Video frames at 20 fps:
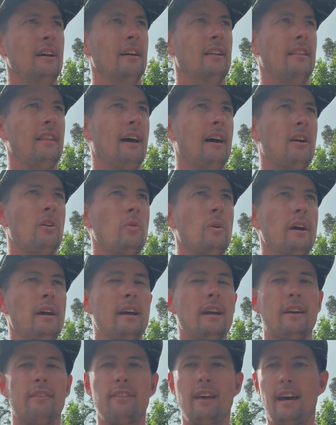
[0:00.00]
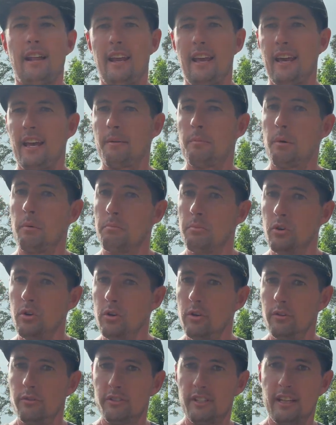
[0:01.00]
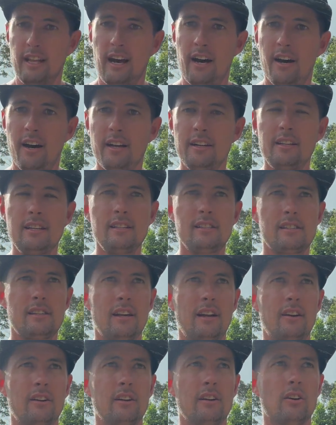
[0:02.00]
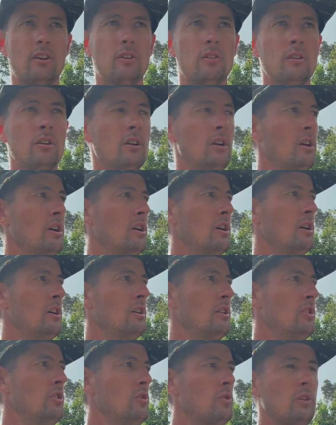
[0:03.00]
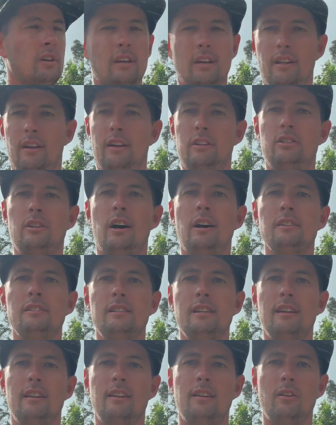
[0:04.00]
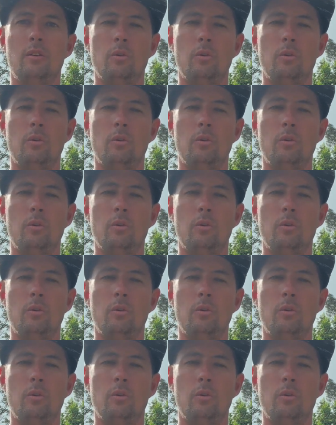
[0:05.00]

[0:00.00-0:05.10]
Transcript: That way, if that animal moves in that hunting scenario, you can adjust it.